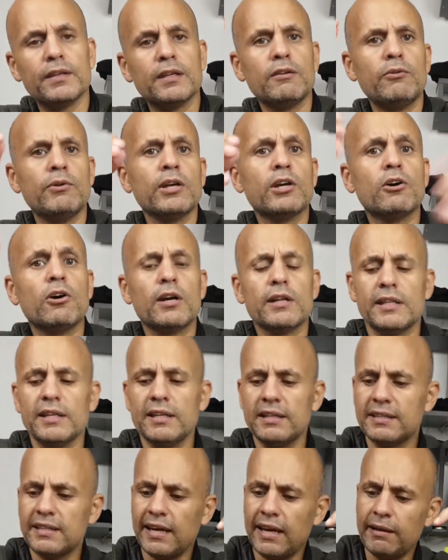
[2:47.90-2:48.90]

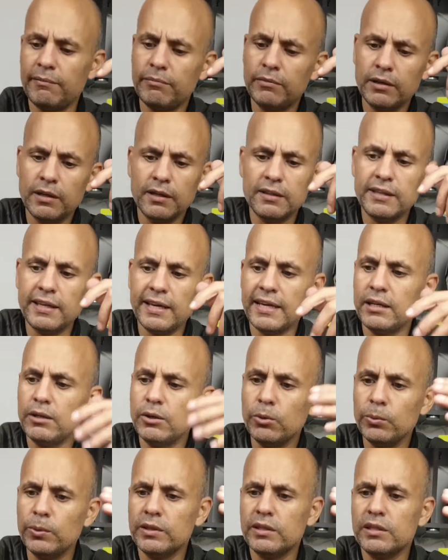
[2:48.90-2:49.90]
recording time than
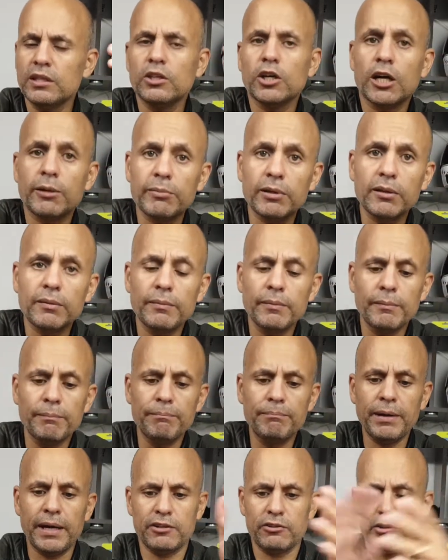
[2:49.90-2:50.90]
with the normal
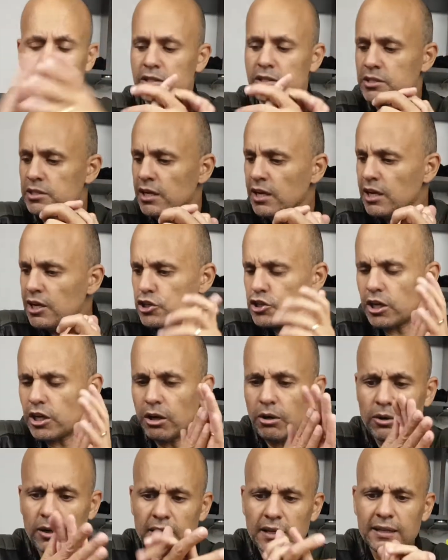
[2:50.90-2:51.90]
batteries.
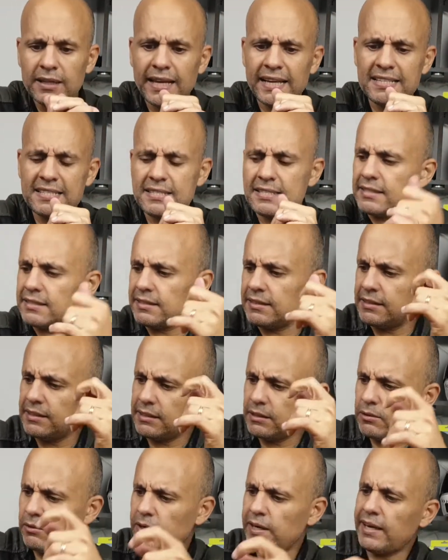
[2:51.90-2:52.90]
So let's
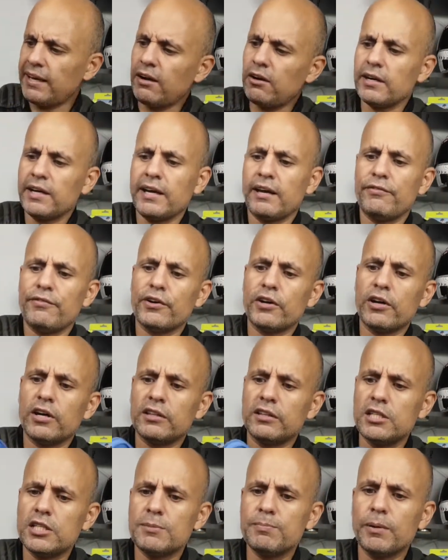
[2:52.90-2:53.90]
okay, I forgot
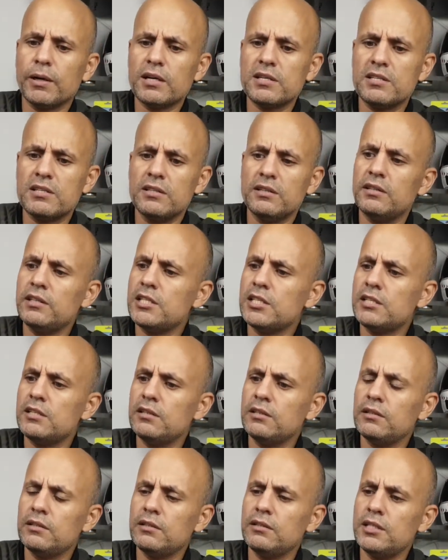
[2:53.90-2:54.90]
this box,
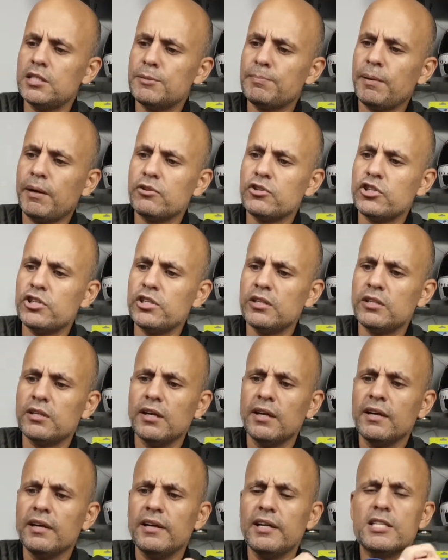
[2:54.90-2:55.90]
this pouch here.
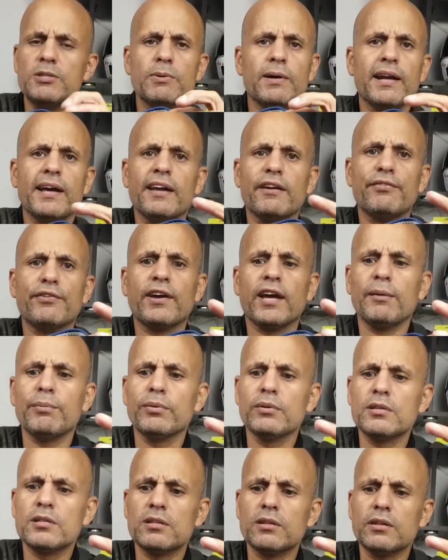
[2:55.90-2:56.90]
It's where I have
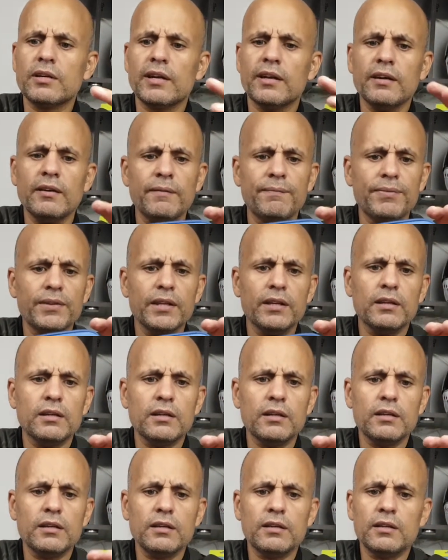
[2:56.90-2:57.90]
cables. Okay,
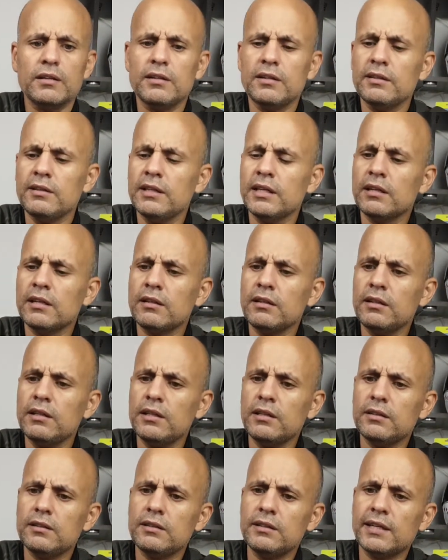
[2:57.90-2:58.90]

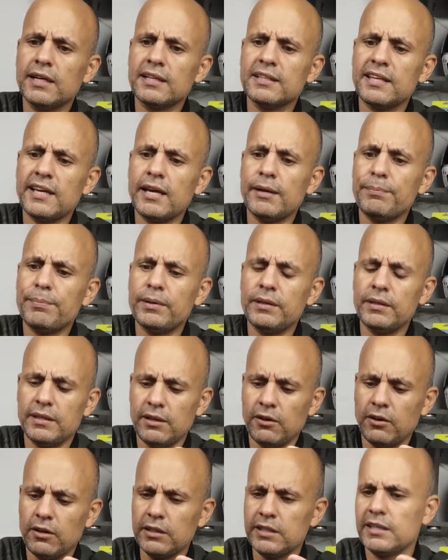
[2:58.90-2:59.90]
little duct tape, and
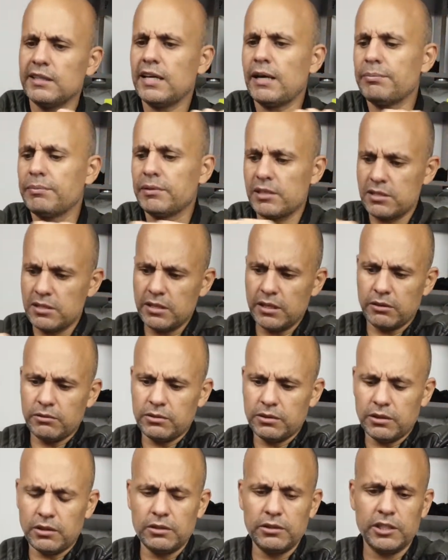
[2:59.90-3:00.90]
all the adapters
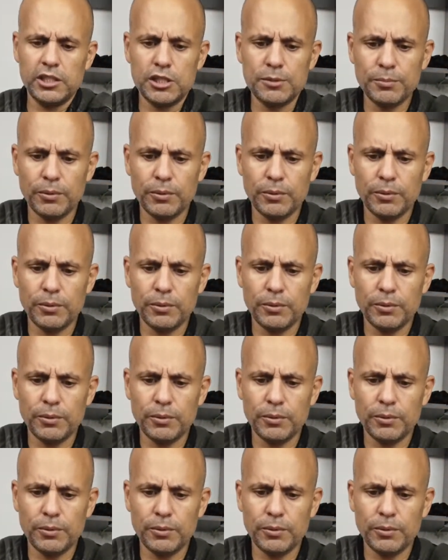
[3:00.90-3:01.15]
go on this